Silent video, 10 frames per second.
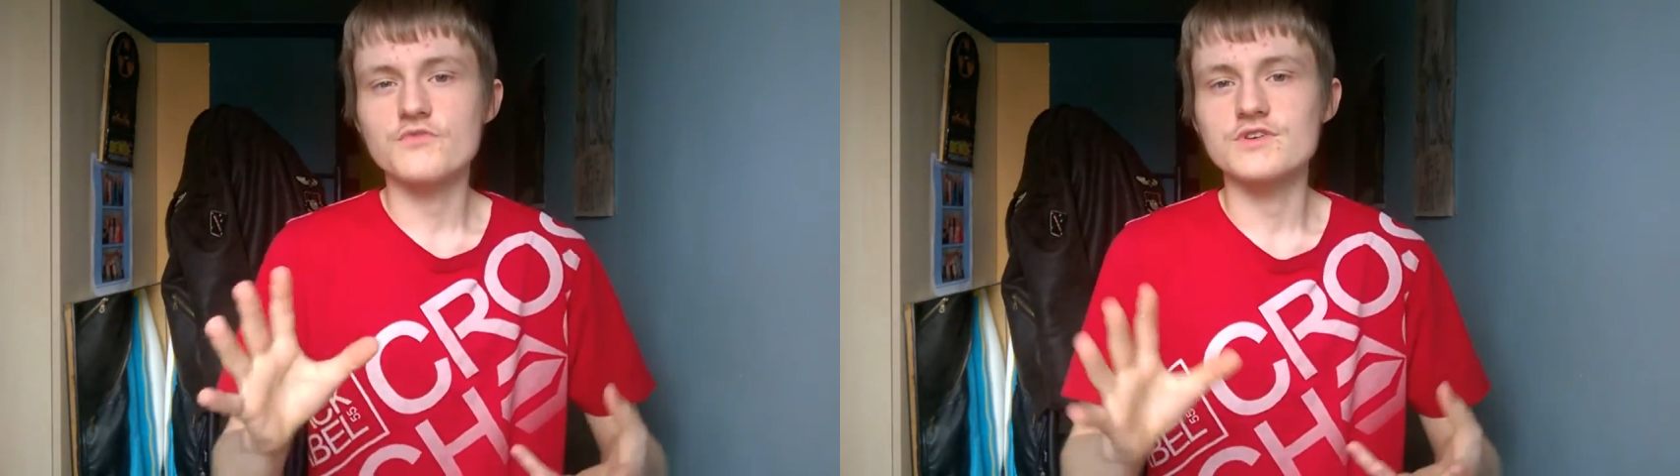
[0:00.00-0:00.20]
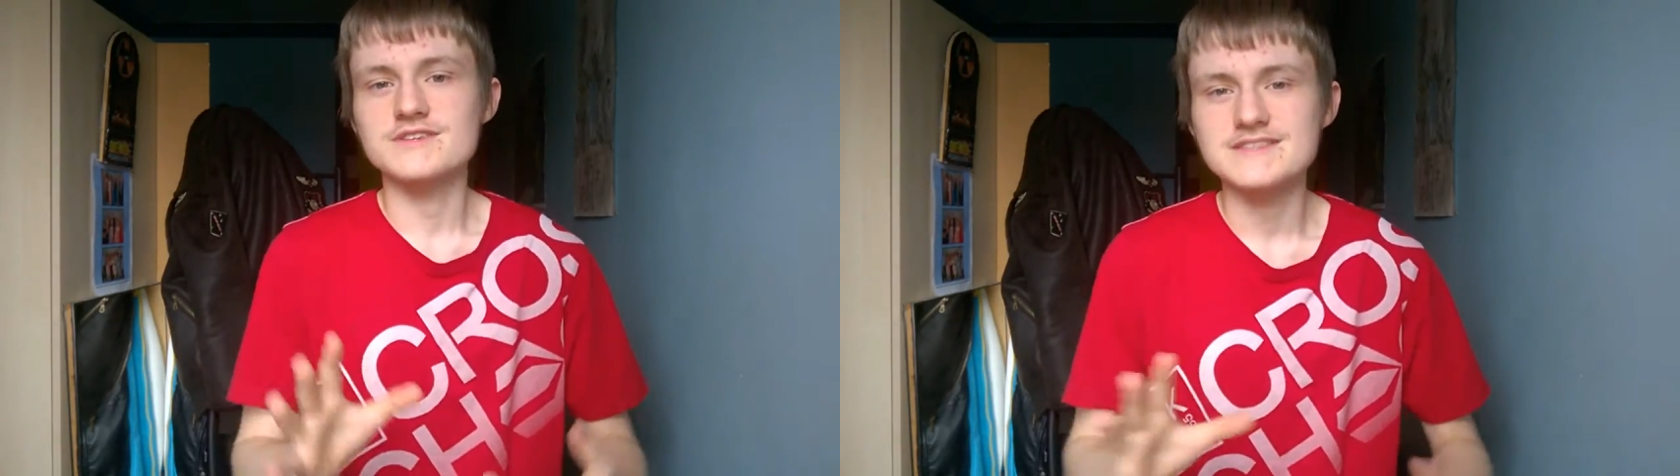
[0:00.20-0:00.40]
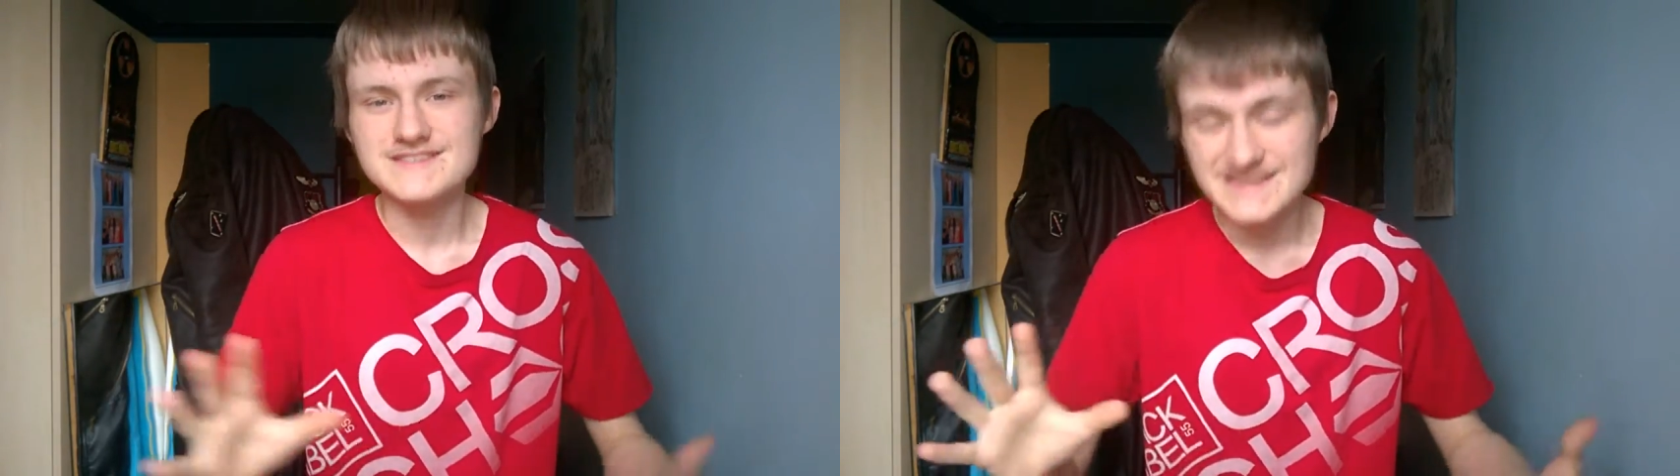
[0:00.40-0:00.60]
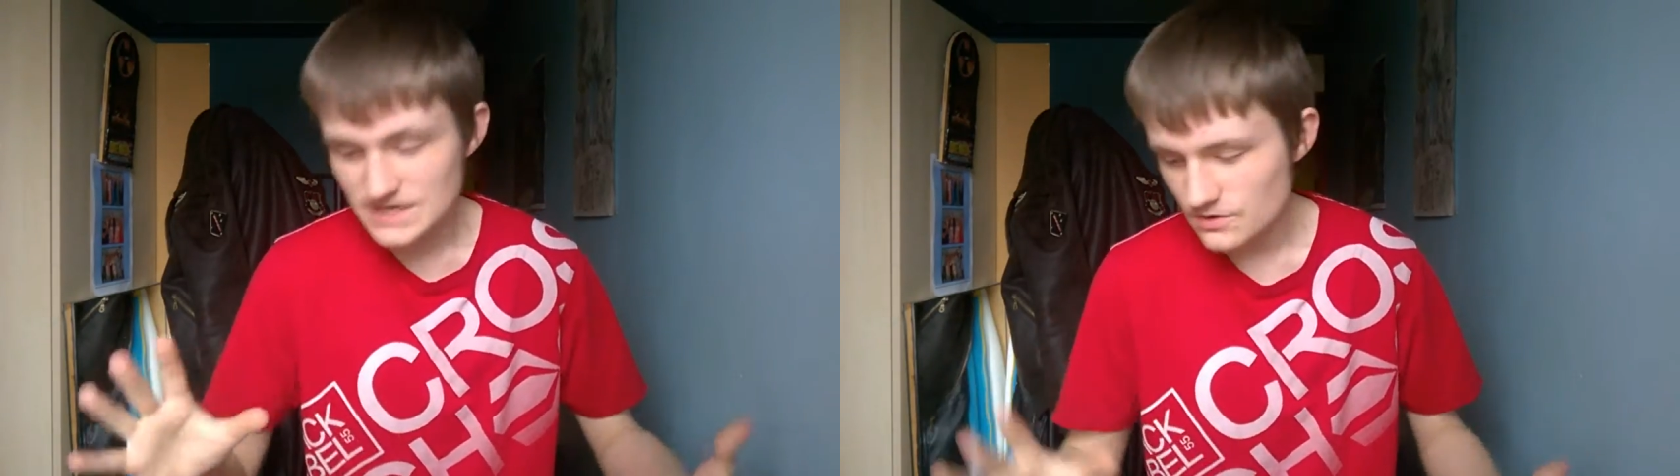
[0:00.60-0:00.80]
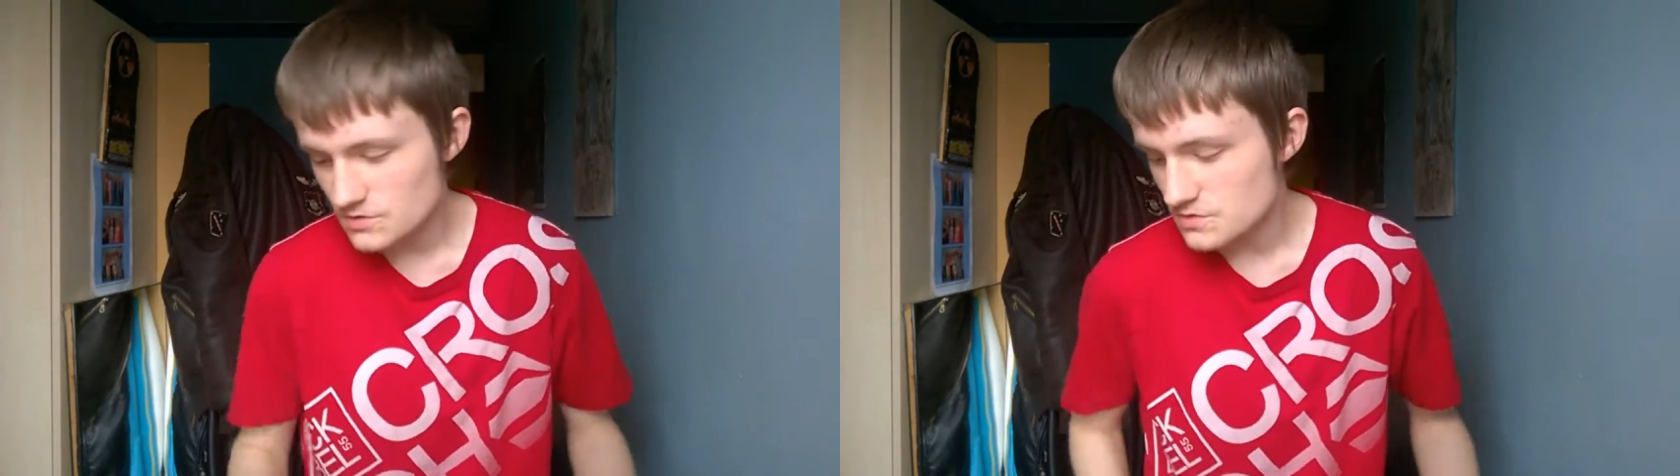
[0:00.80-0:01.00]
for like
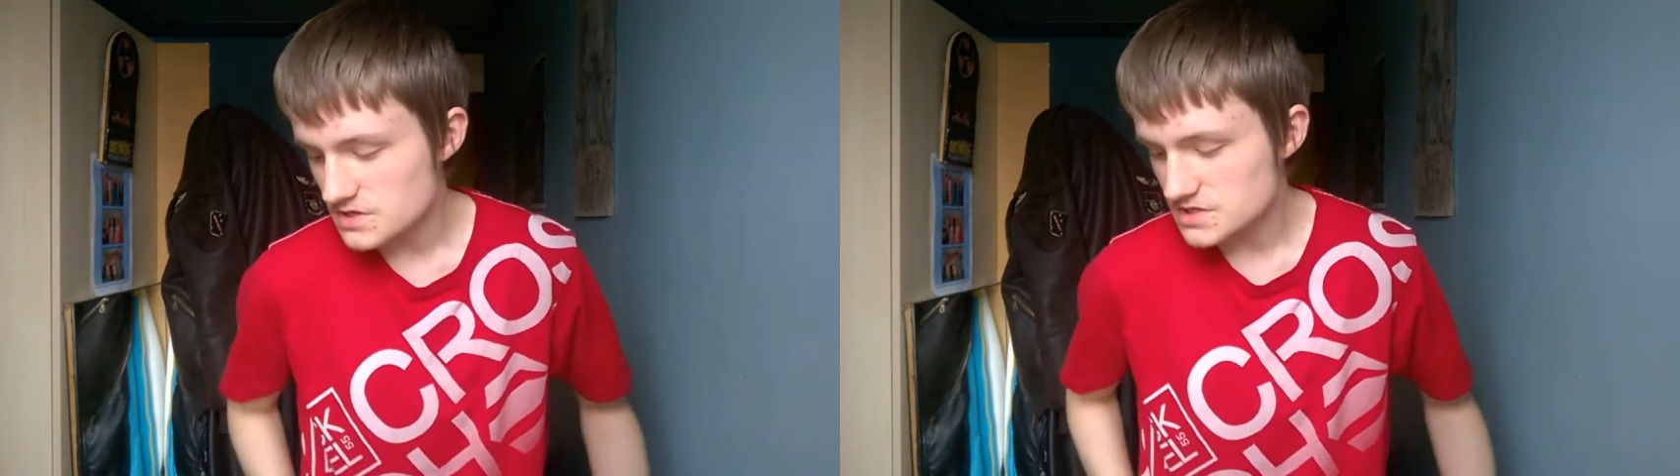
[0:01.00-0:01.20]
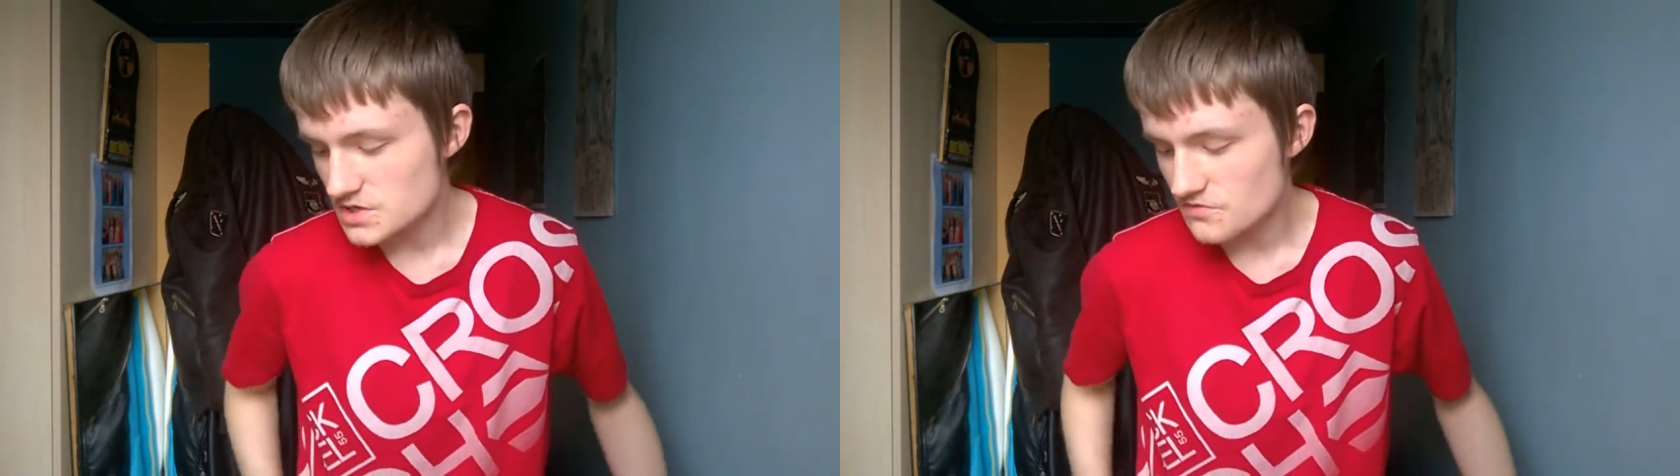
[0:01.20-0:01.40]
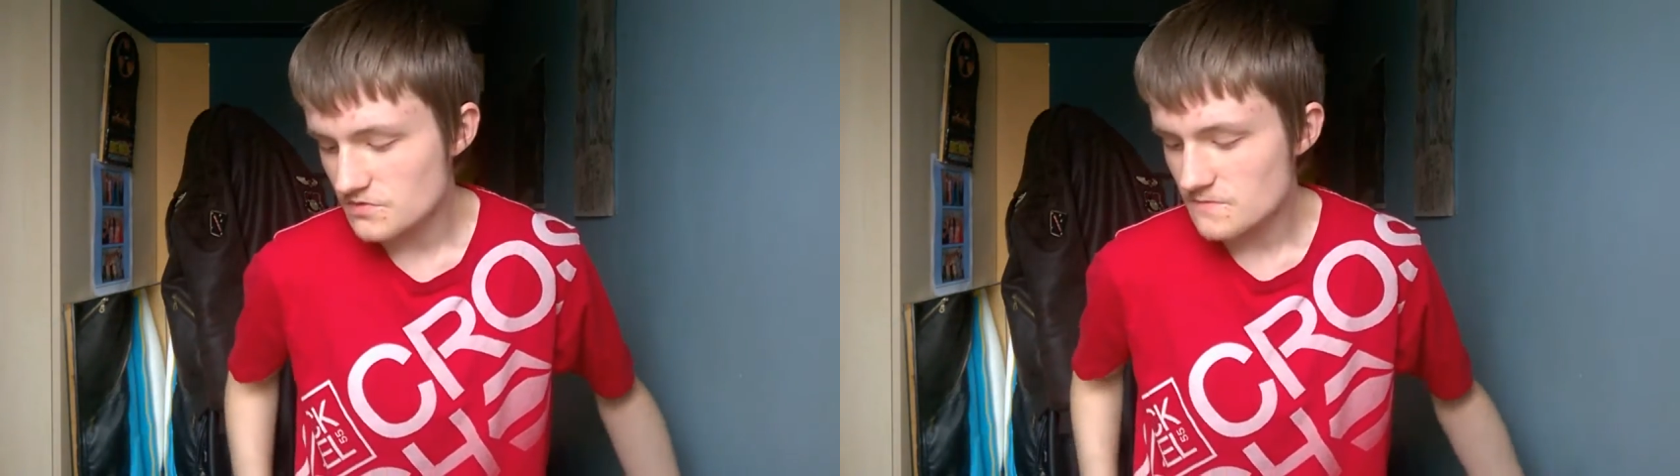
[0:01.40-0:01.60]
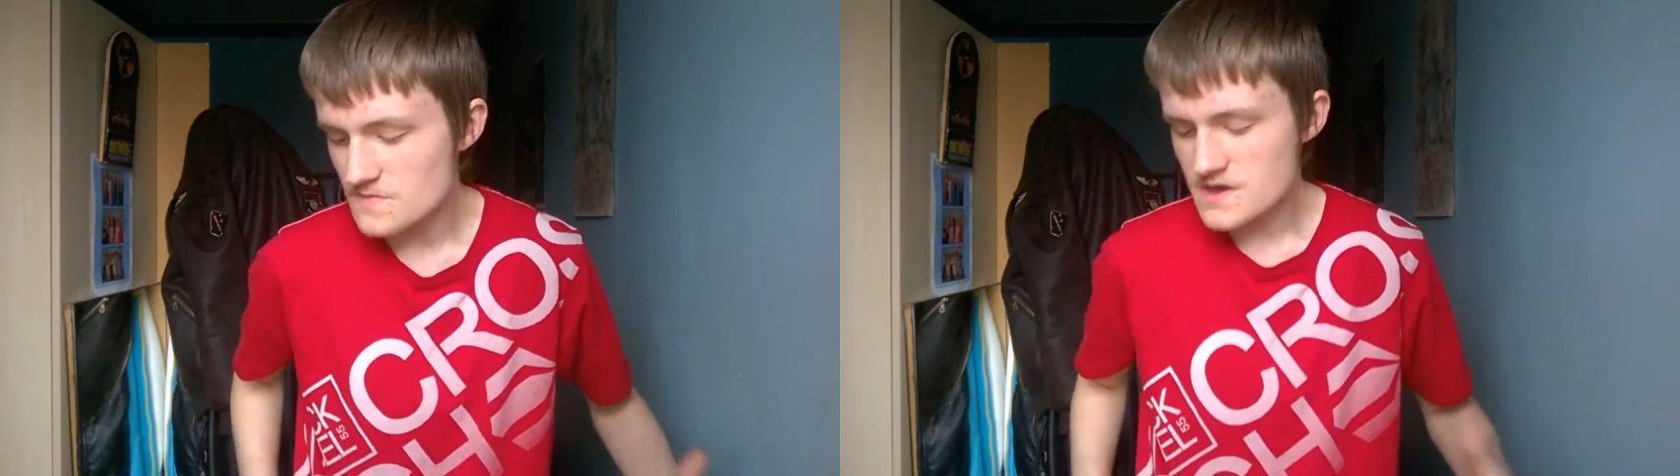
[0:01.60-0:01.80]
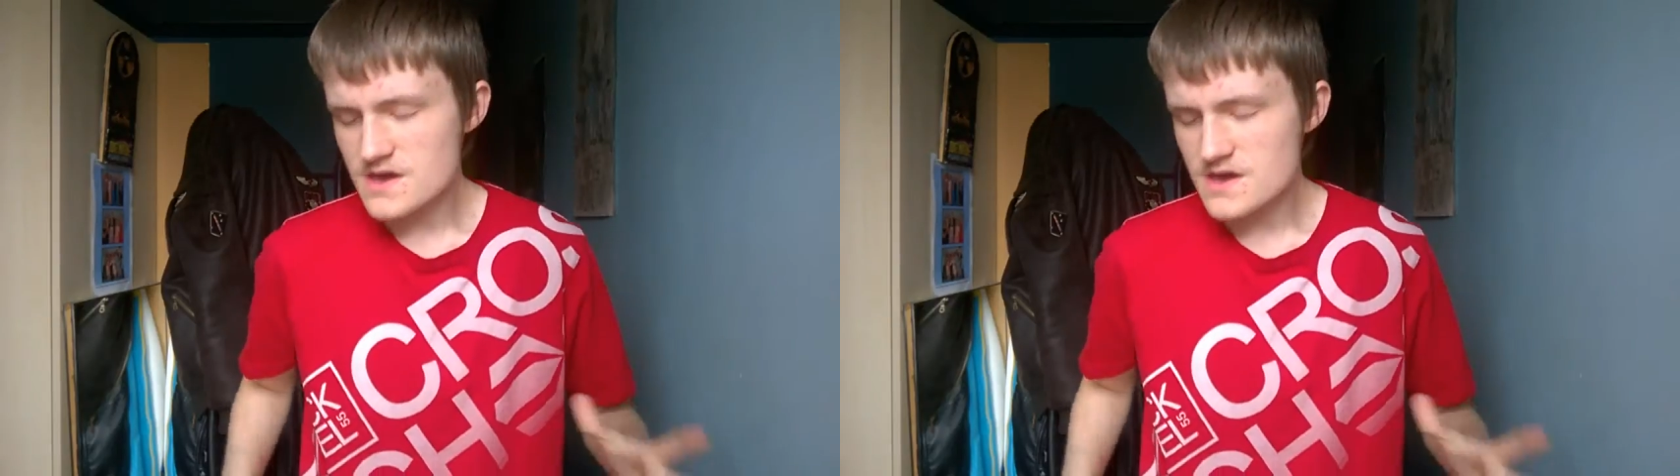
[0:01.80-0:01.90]
detail and all that stuff, but